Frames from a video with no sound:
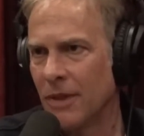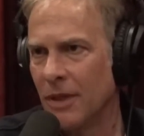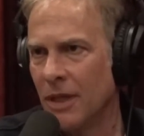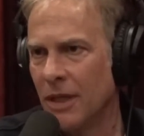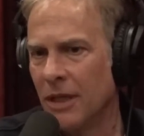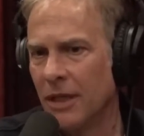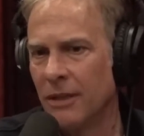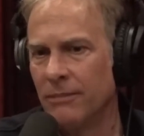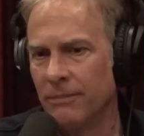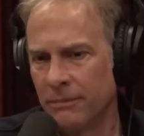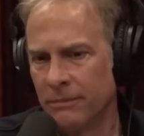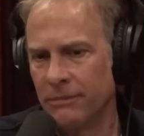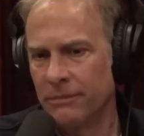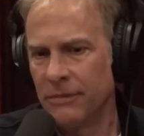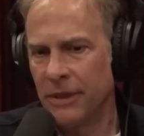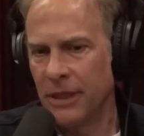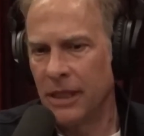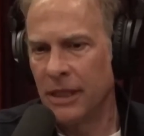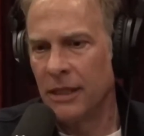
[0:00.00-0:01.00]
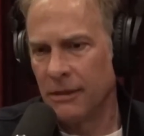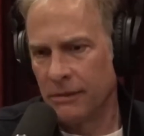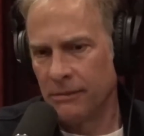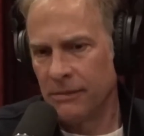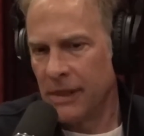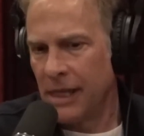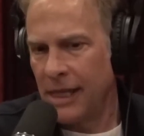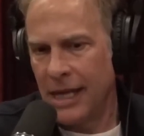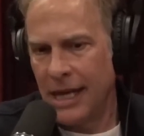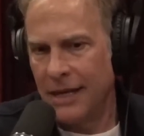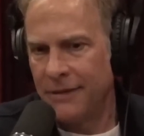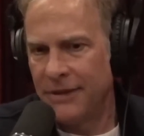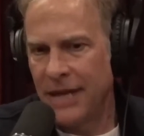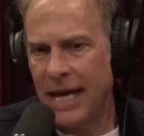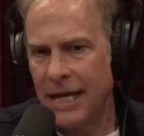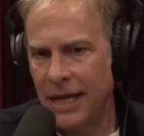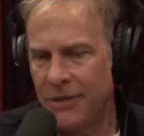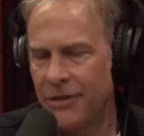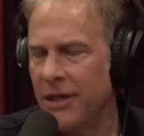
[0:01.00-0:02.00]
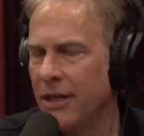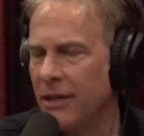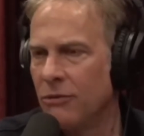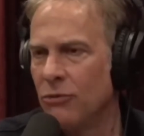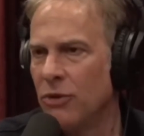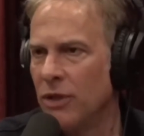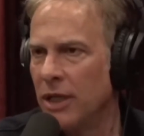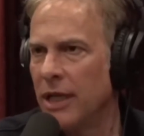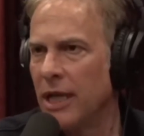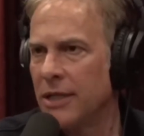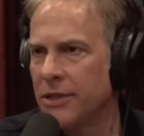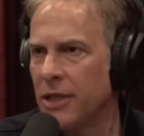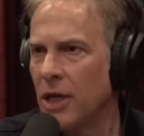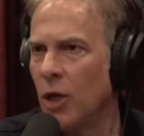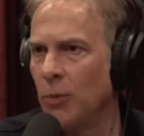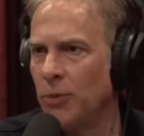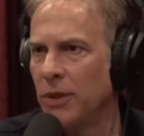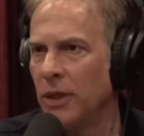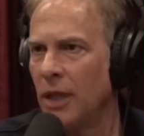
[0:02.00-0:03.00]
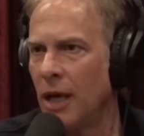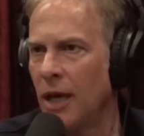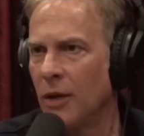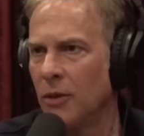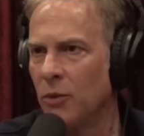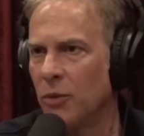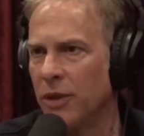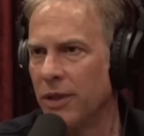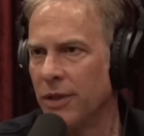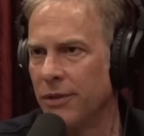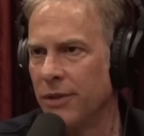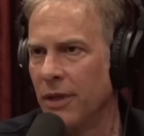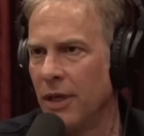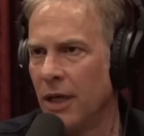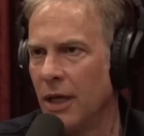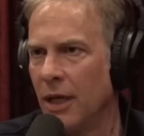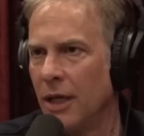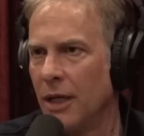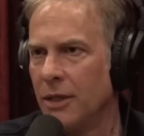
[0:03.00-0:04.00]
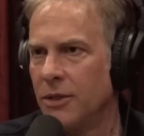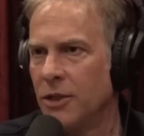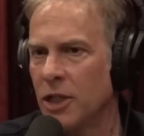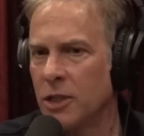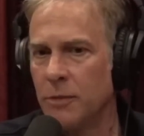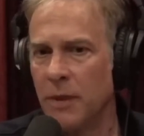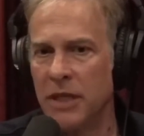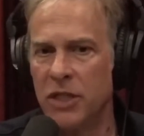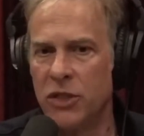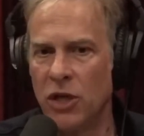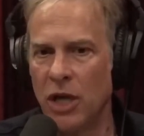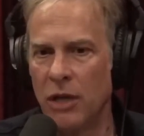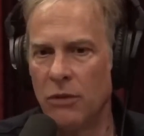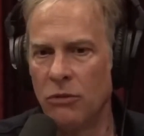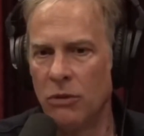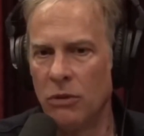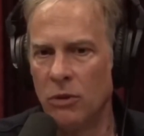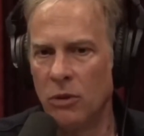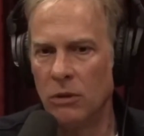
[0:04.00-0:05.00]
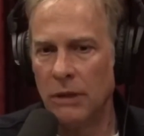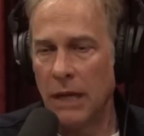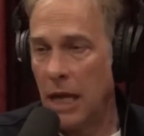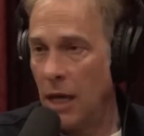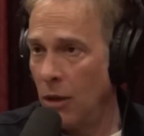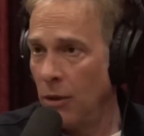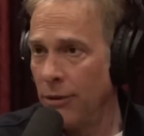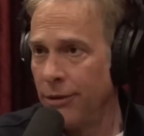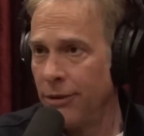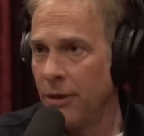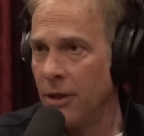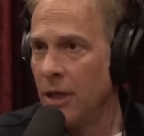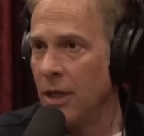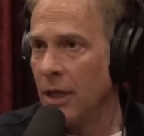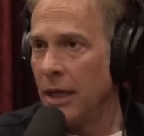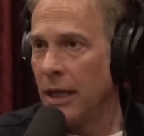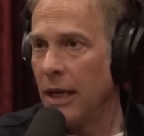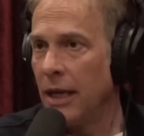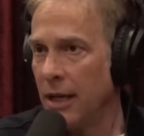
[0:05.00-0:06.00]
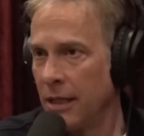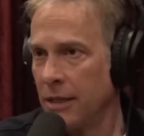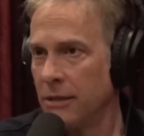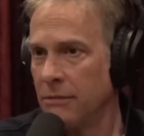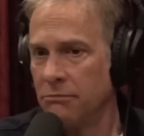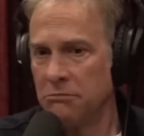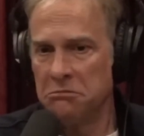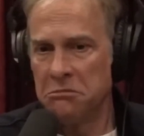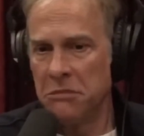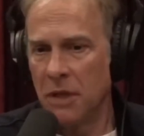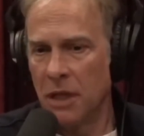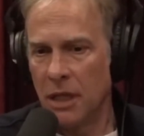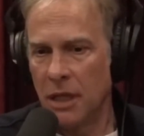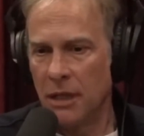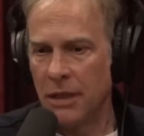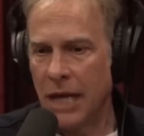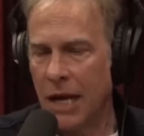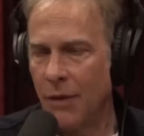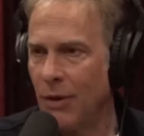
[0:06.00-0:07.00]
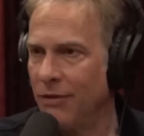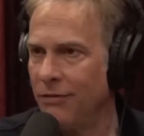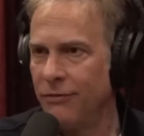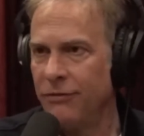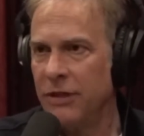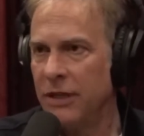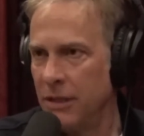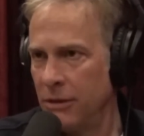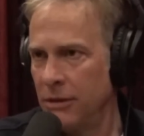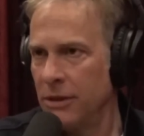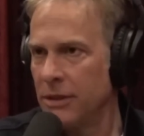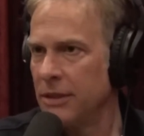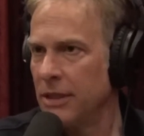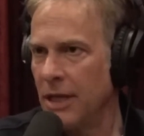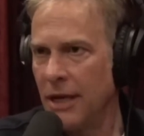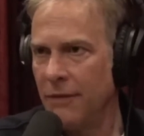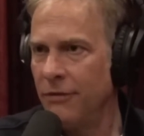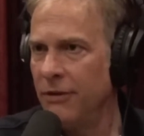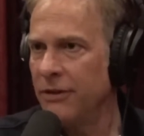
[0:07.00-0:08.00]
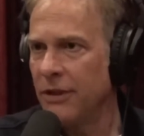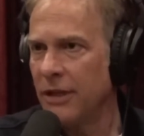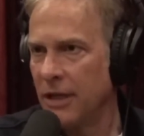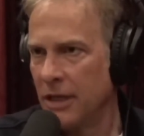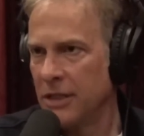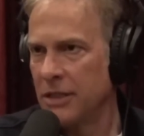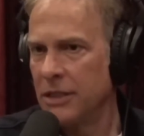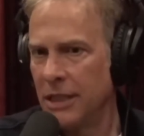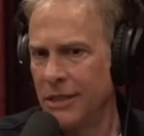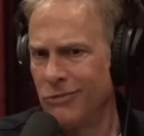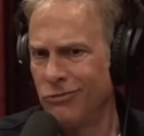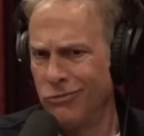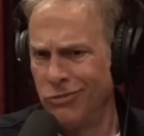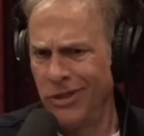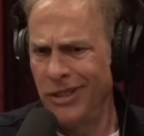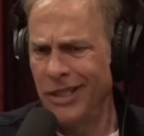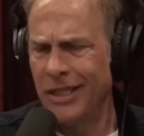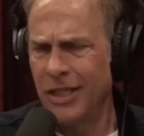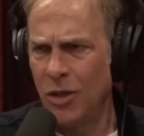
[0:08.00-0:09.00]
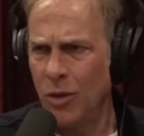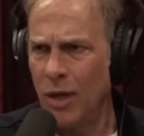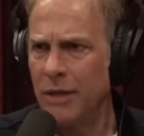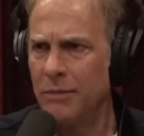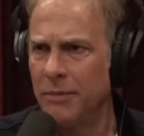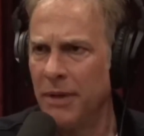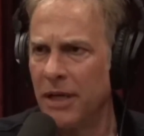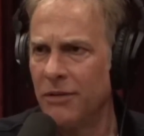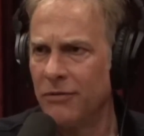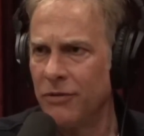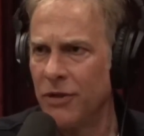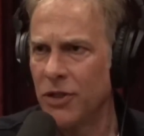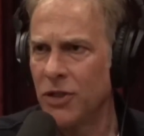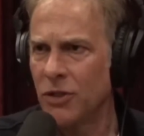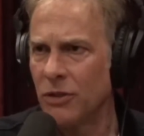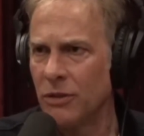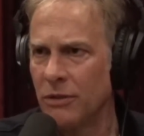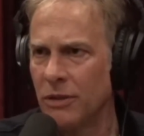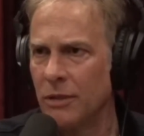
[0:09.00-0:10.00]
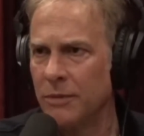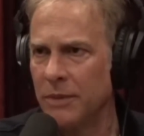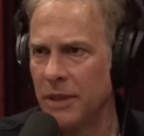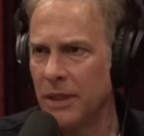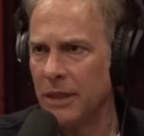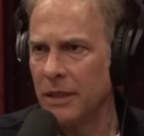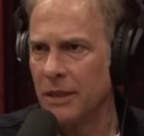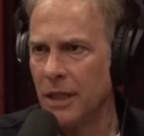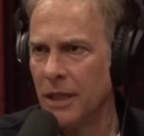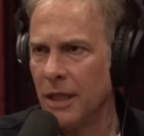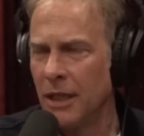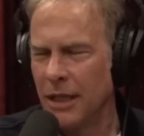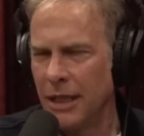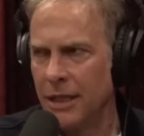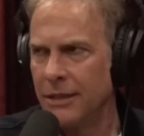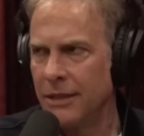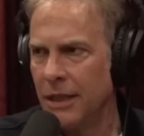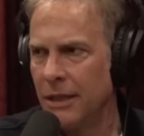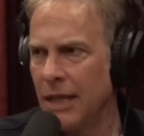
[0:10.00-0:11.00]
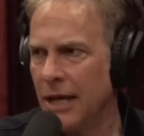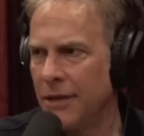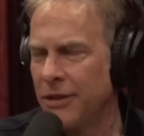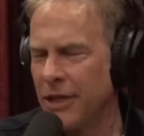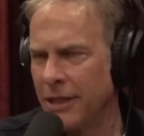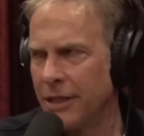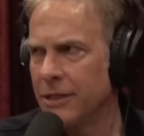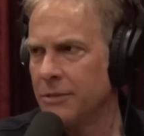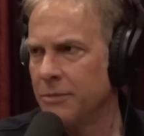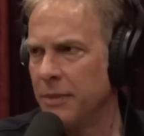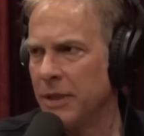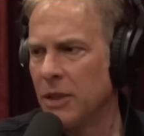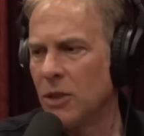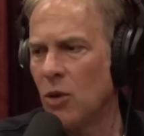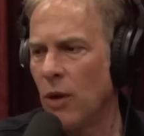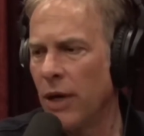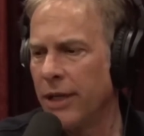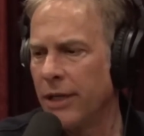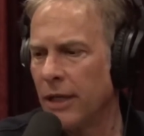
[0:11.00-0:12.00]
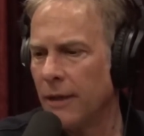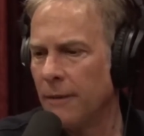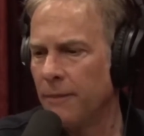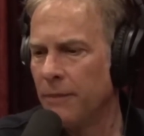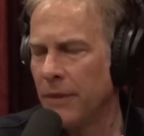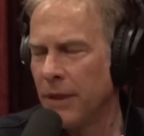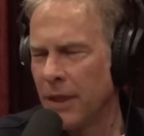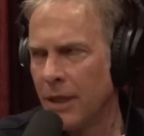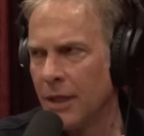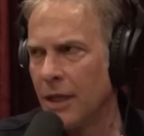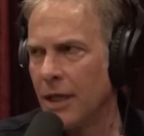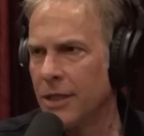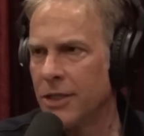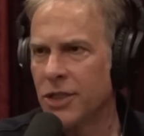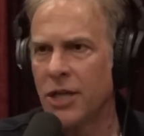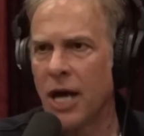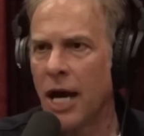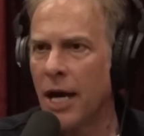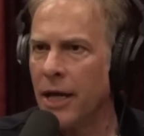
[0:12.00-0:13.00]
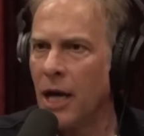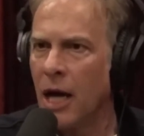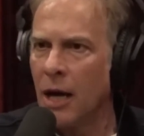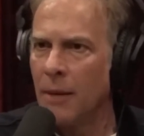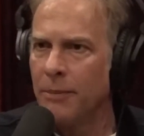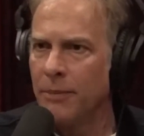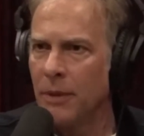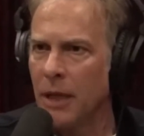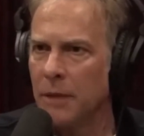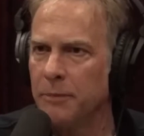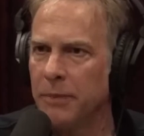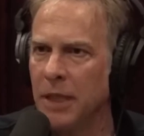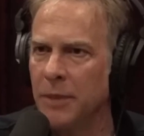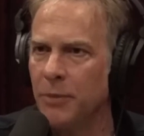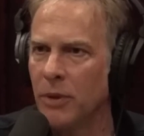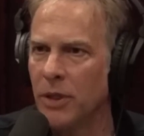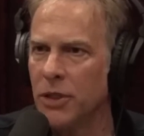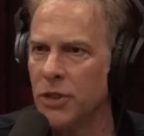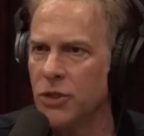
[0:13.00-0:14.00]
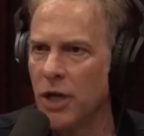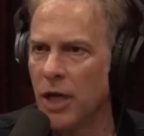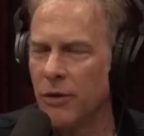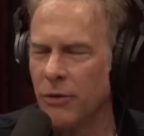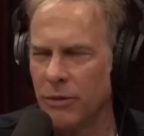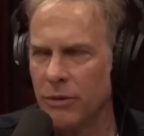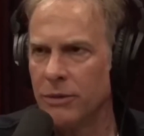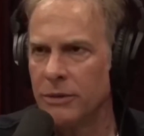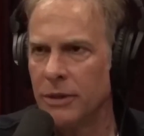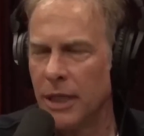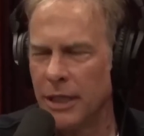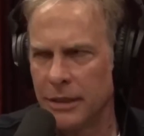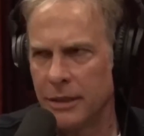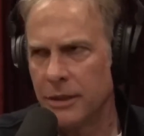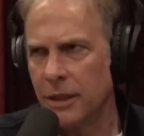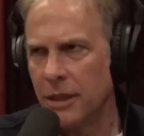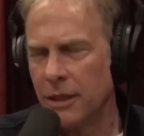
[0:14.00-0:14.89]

And that I think really has helped a lot with just my general health and how I feel and everything. It's really quite beneficial. I mean, I think there's been quite a psyop on people in general, like,